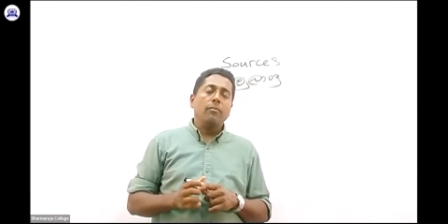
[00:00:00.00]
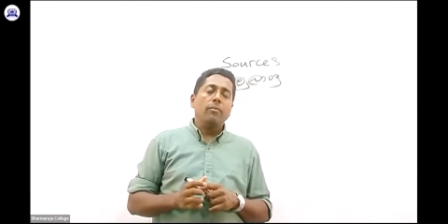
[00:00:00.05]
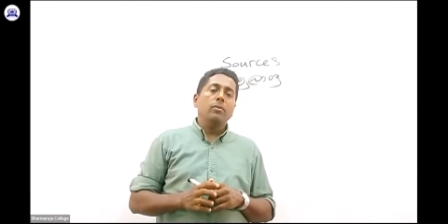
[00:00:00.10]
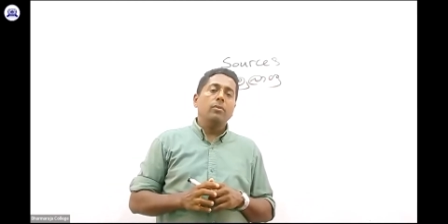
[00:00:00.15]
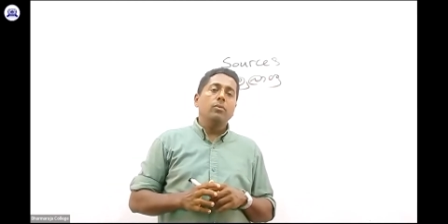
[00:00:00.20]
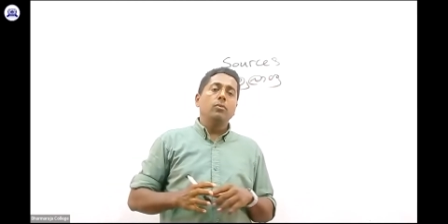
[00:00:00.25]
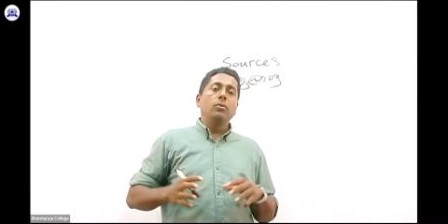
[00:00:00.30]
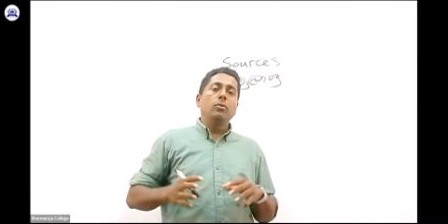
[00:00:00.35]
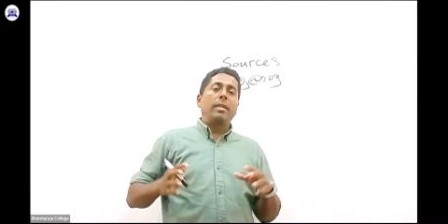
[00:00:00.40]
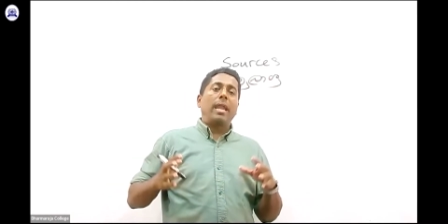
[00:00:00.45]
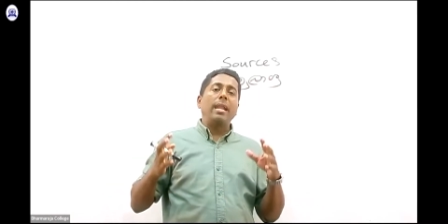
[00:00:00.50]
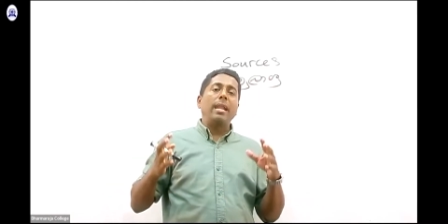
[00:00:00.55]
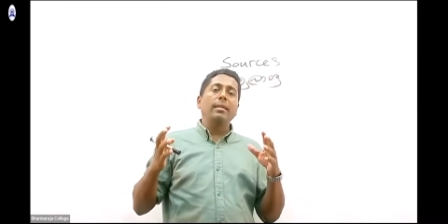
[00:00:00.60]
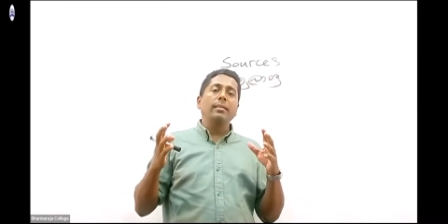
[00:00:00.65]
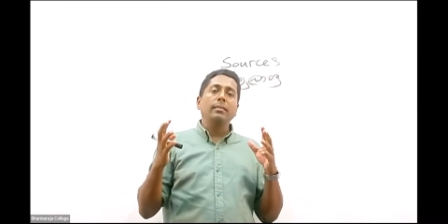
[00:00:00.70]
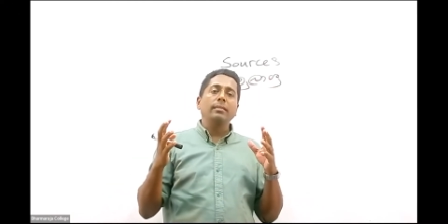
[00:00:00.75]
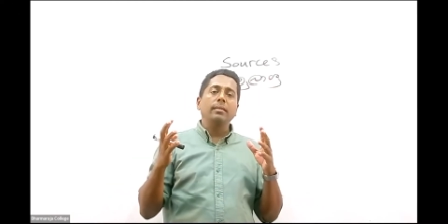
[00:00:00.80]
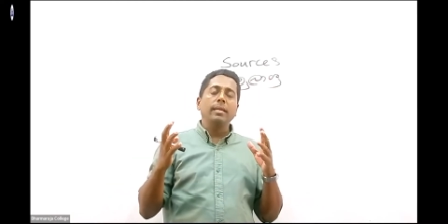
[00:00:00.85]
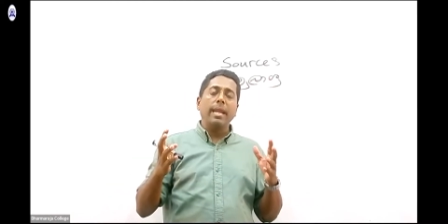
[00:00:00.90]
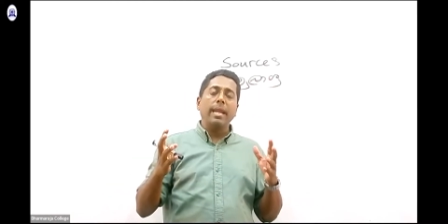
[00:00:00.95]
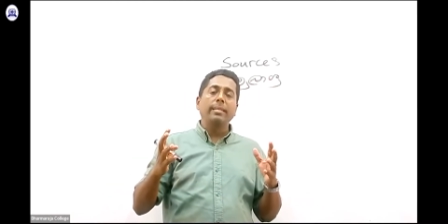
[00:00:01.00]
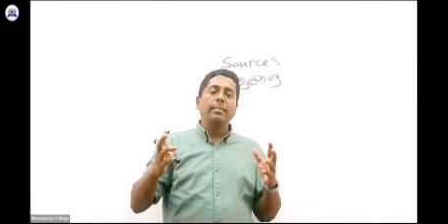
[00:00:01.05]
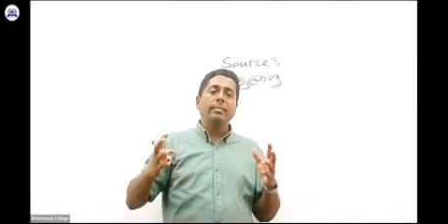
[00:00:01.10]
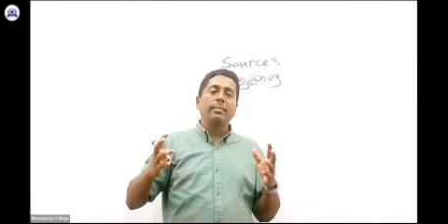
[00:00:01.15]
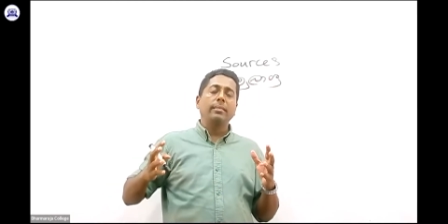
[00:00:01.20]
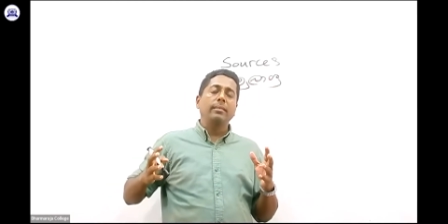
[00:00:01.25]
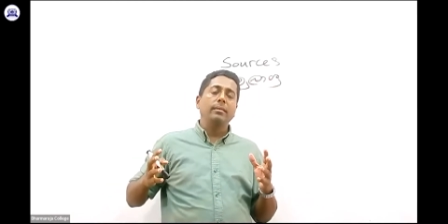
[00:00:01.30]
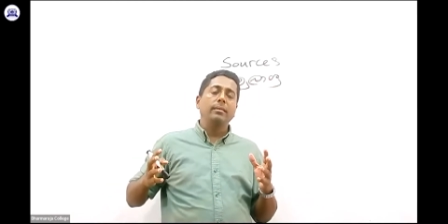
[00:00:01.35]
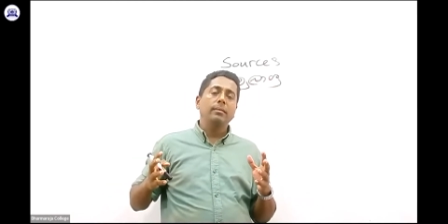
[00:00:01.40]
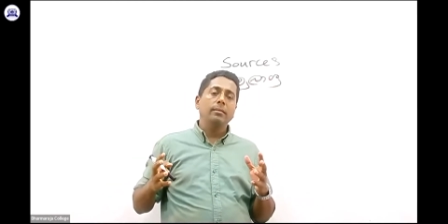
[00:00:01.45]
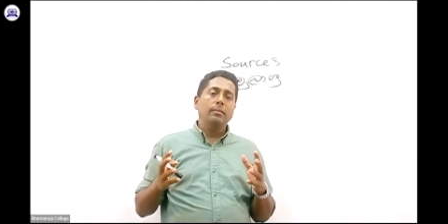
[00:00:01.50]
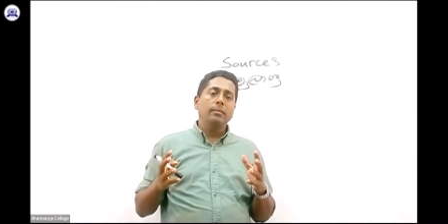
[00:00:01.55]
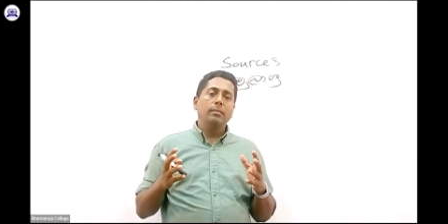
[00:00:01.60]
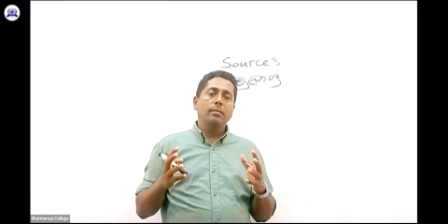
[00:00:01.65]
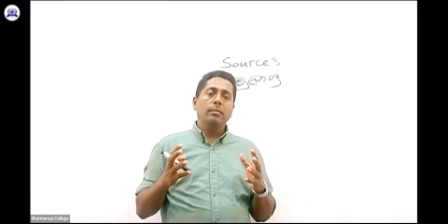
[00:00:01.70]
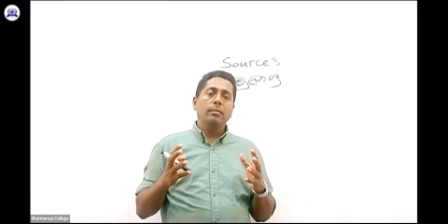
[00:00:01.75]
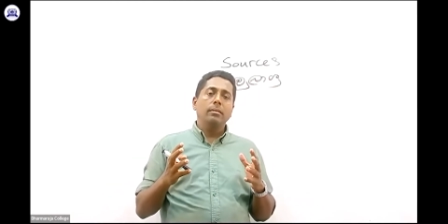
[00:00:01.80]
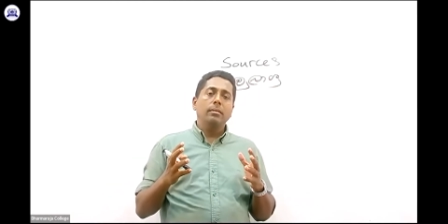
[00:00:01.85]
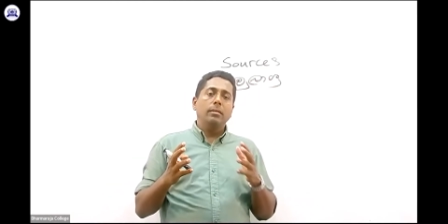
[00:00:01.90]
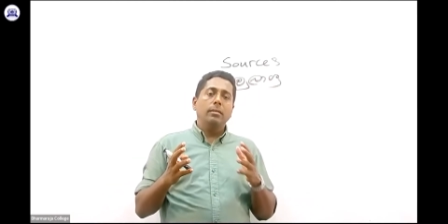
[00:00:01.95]
You can get
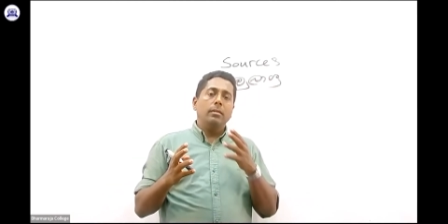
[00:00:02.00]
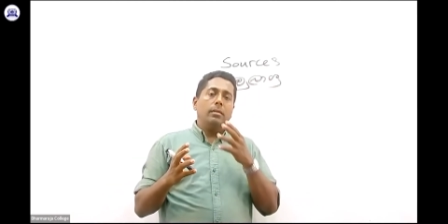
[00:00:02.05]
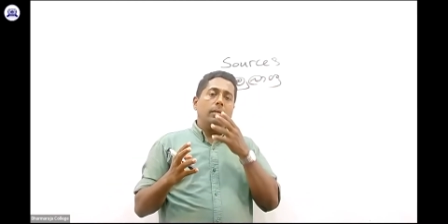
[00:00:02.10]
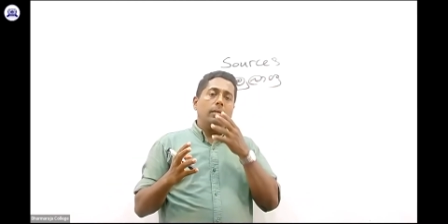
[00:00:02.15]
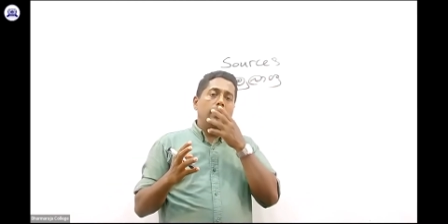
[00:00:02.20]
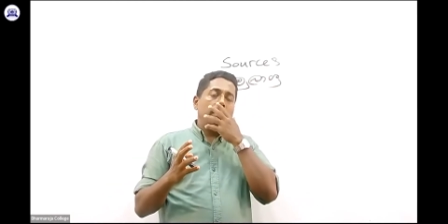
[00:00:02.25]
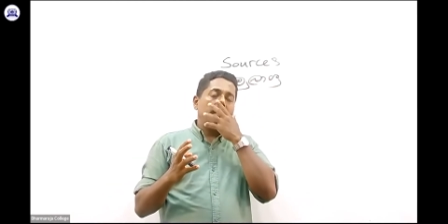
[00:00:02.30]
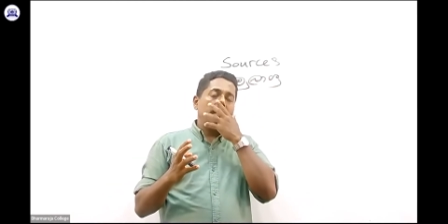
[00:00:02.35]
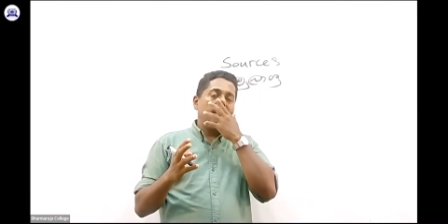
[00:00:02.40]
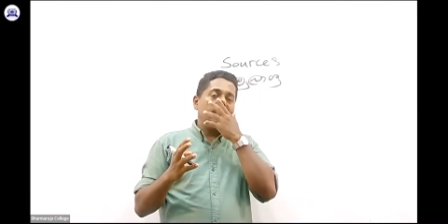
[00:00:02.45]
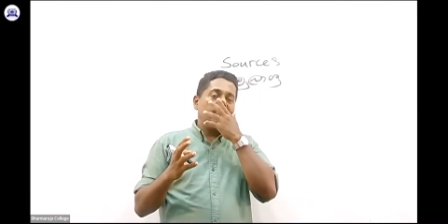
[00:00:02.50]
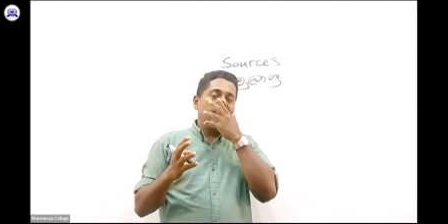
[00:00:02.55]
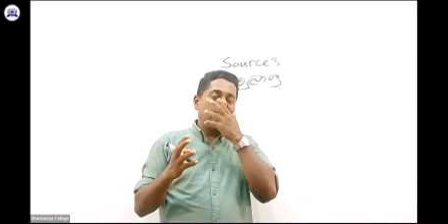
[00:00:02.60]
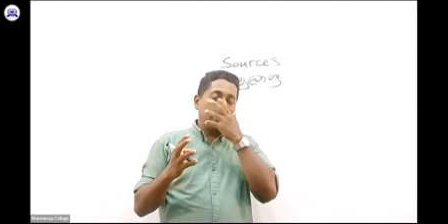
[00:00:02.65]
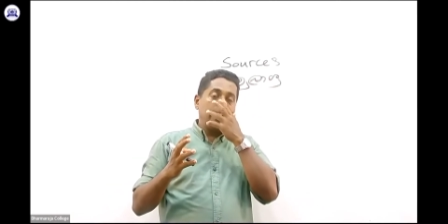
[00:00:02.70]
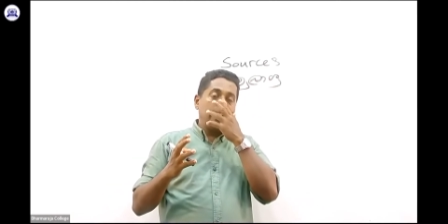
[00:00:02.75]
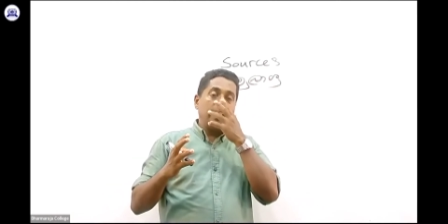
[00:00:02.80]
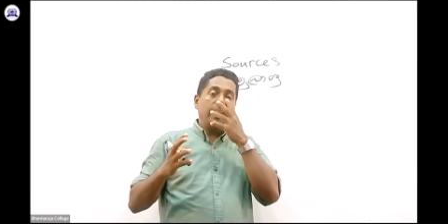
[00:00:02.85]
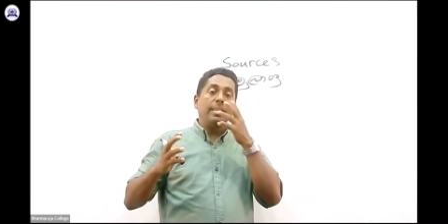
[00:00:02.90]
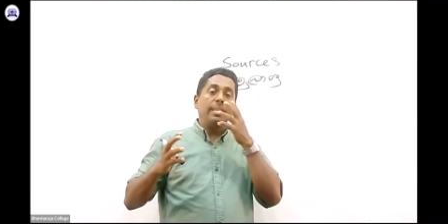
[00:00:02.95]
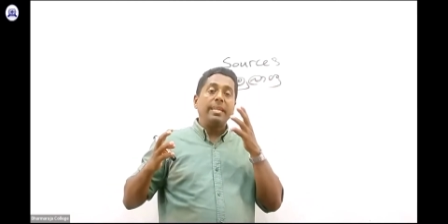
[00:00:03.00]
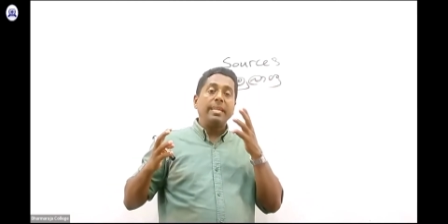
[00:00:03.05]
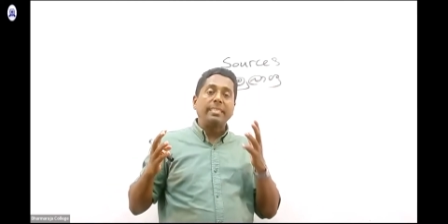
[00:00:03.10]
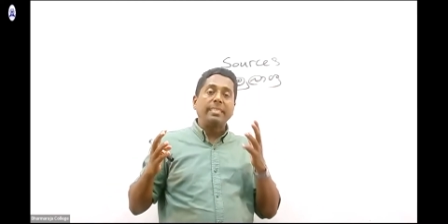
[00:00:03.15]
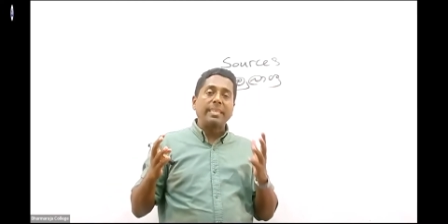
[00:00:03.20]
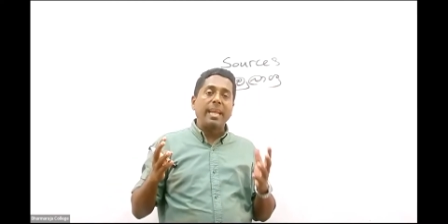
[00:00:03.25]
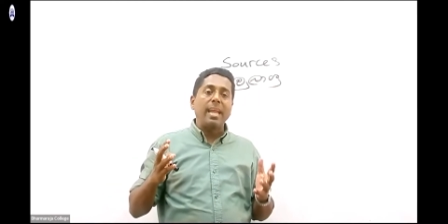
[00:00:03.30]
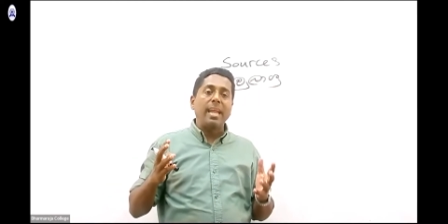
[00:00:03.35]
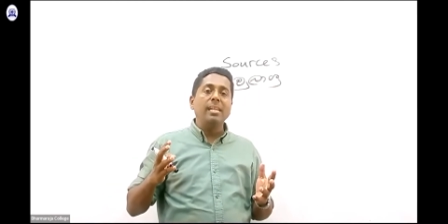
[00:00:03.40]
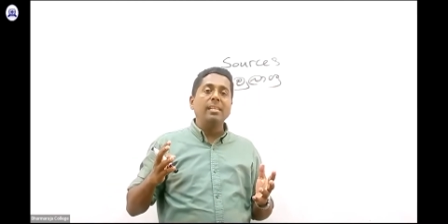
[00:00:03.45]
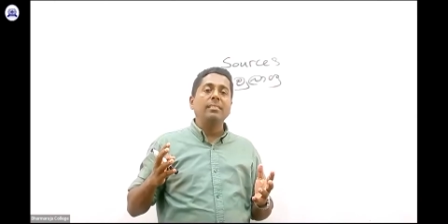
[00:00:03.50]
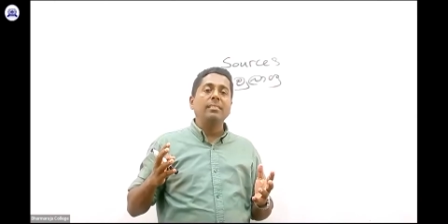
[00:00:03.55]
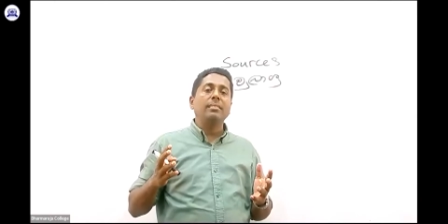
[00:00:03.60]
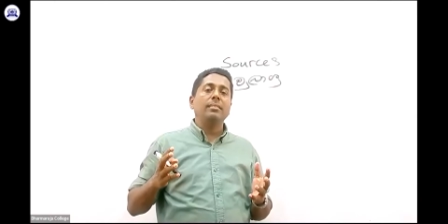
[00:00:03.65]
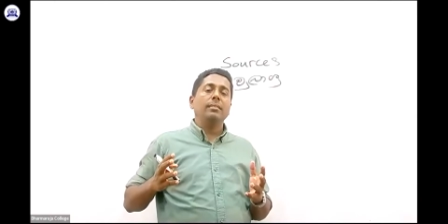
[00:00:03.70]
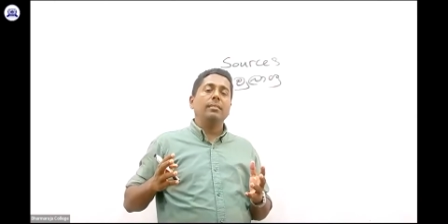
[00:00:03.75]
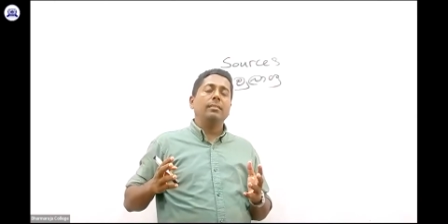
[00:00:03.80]
the details